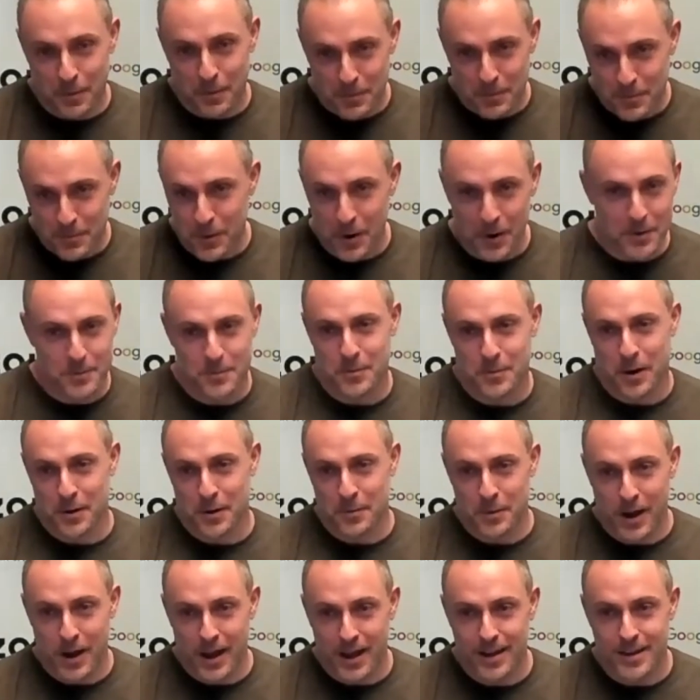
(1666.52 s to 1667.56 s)
run
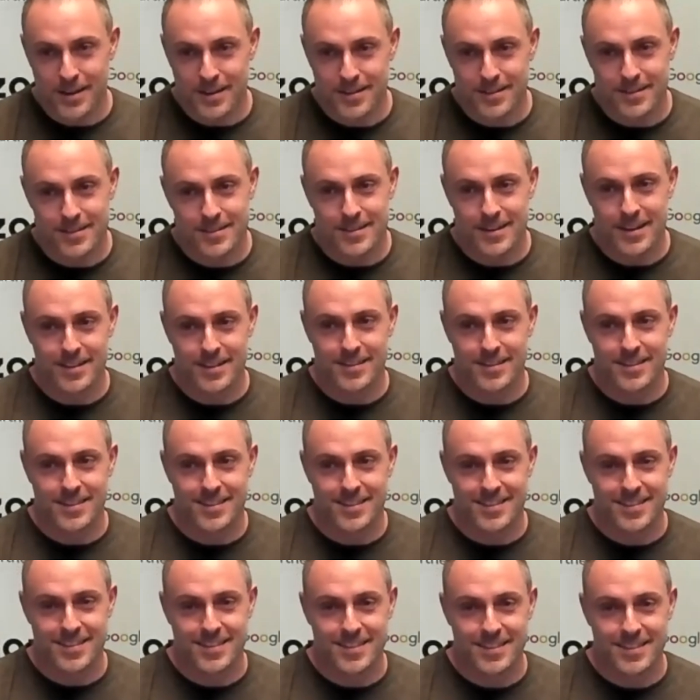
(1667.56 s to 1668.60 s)
away.
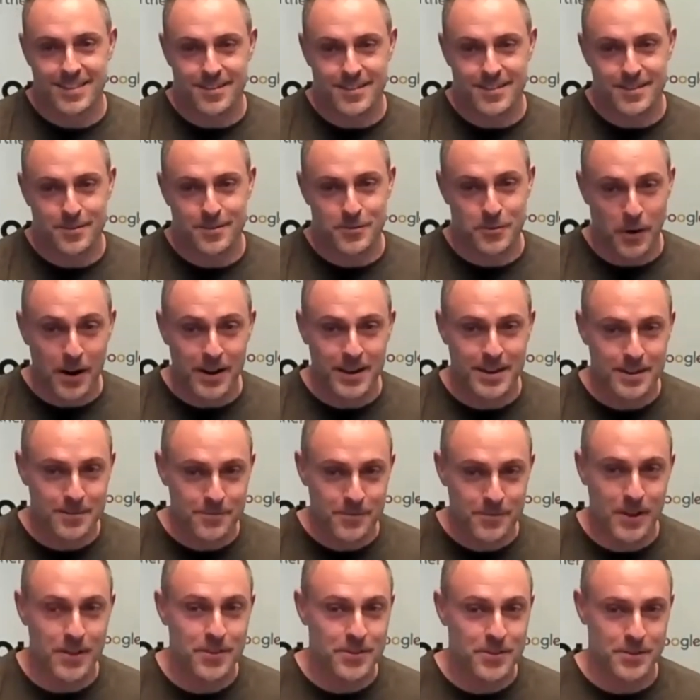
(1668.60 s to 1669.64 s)
They're trying to
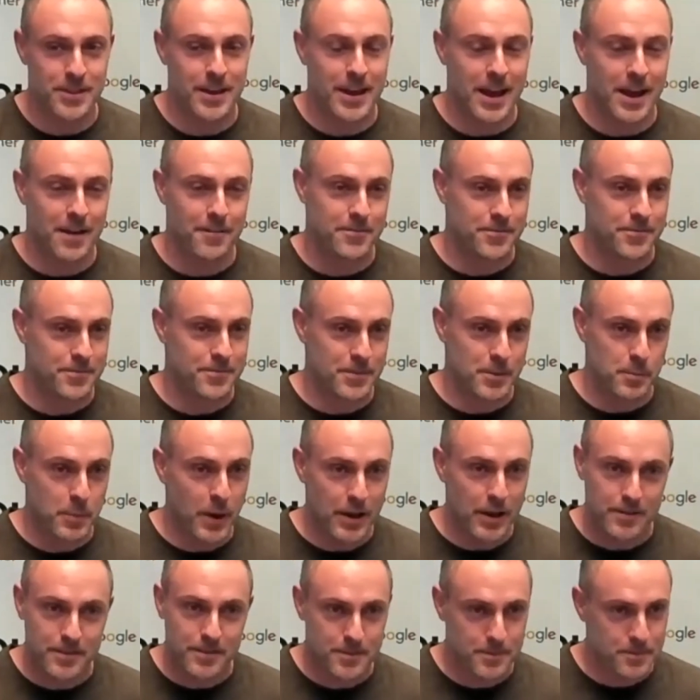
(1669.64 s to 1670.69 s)
convince you they have the
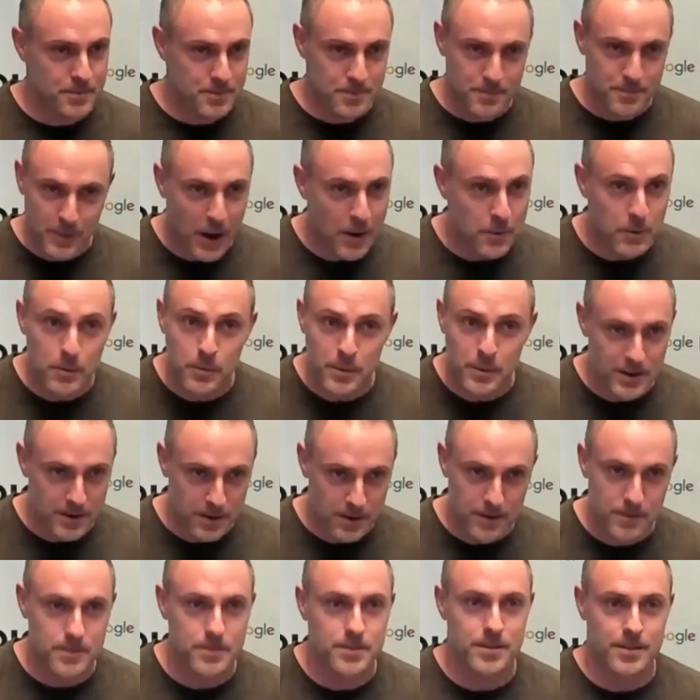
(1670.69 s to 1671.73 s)
best power
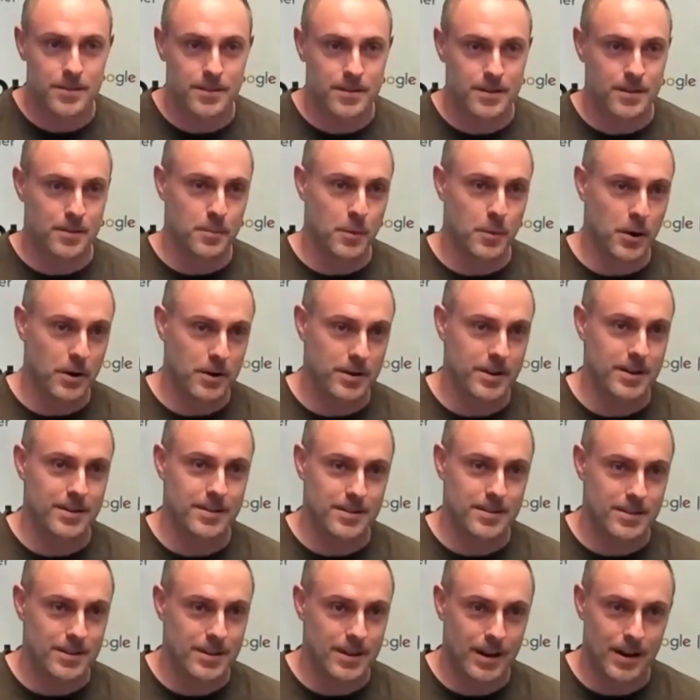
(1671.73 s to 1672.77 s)
windows in the market.
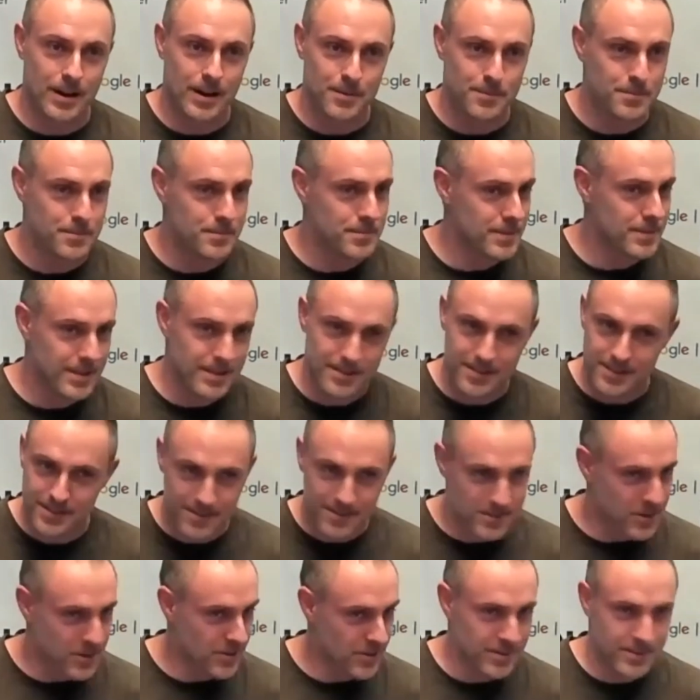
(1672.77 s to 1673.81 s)
It
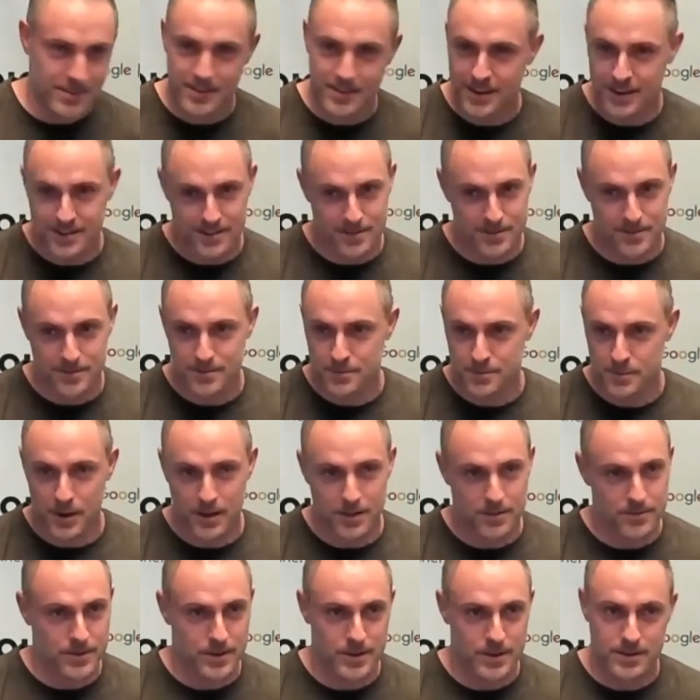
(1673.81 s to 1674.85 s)
just isn't
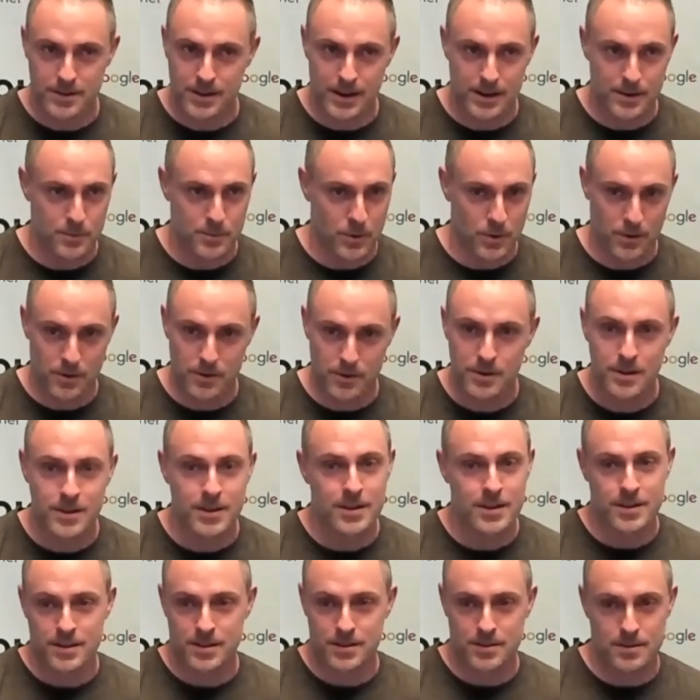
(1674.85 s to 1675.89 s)
relevant anymore.
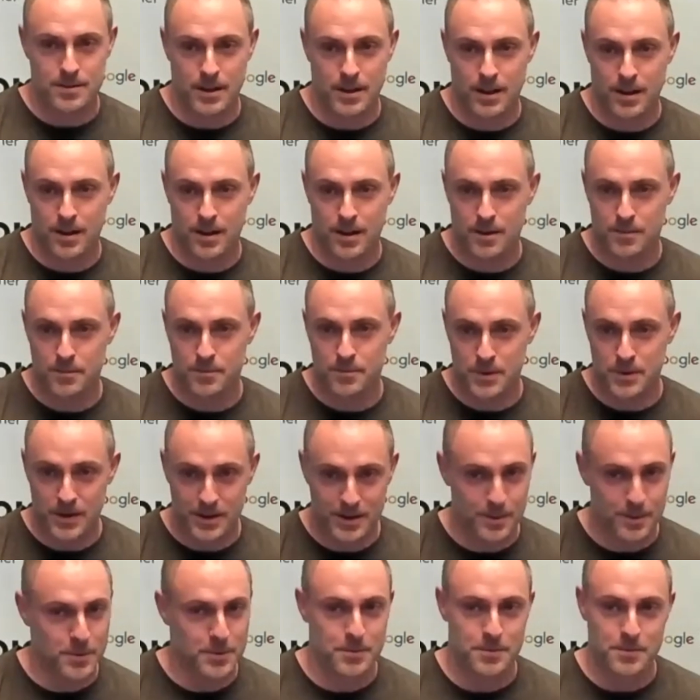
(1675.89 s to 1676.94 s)
You need
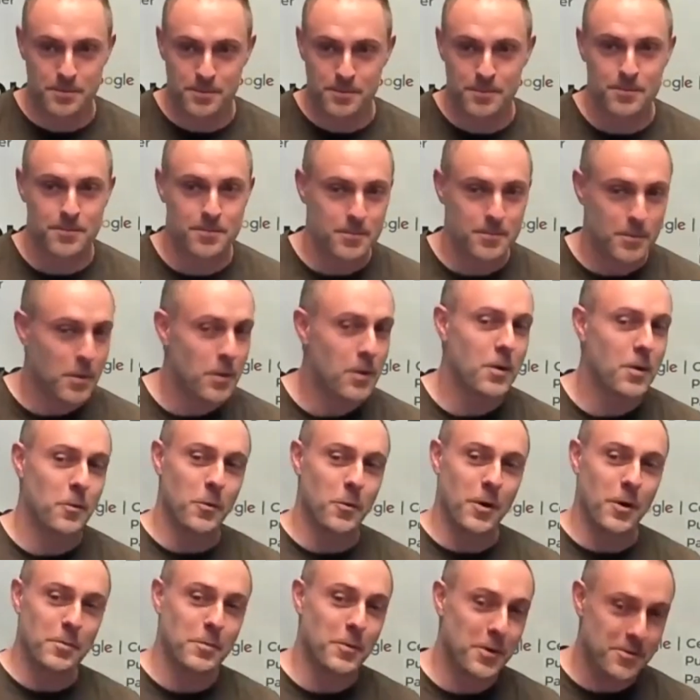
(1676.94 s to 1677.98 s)
to be
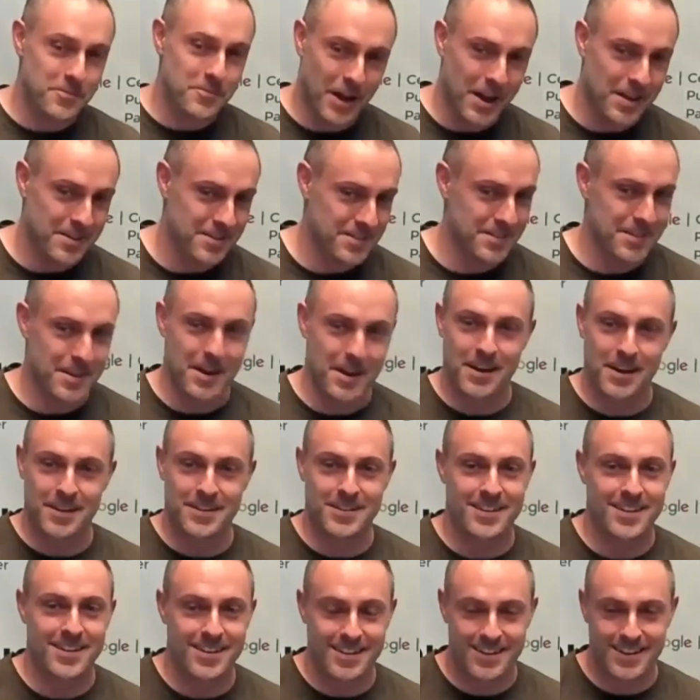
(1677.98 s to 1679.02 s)
way more advanced than that,
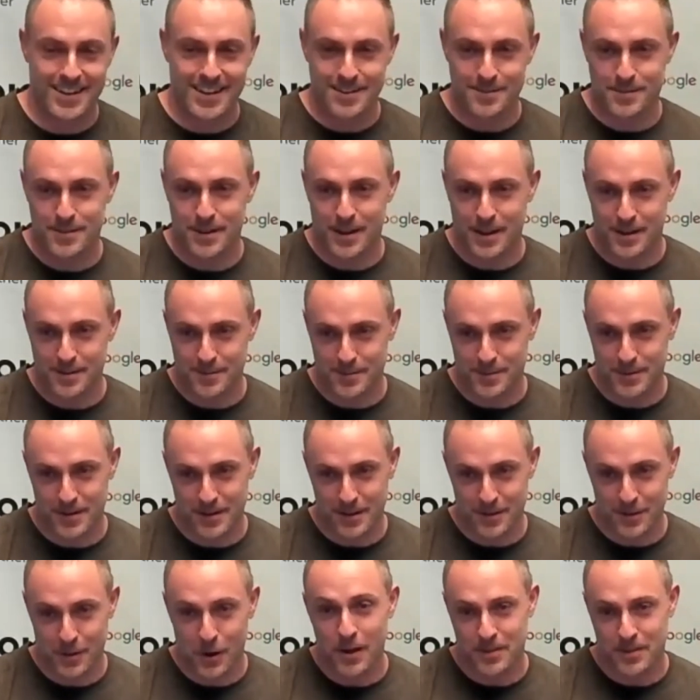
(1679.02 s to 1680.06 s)
and a
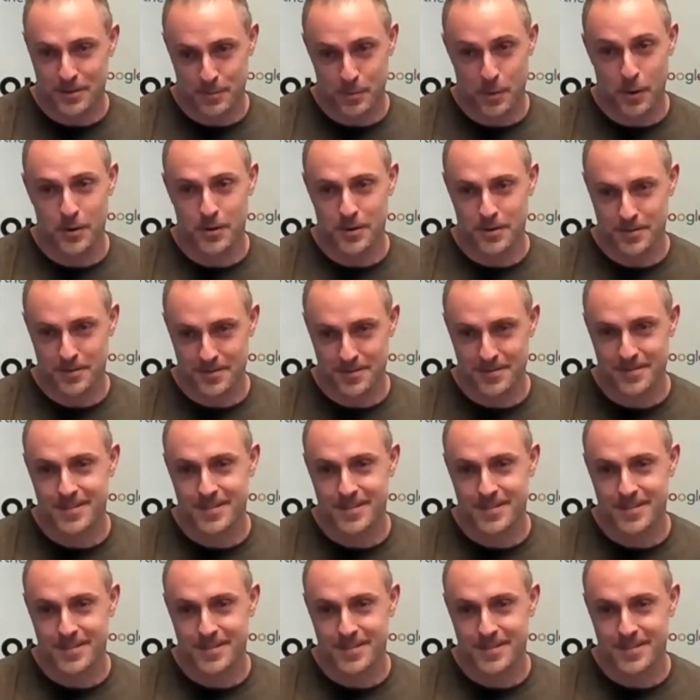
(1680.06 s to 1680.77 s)
lot smarter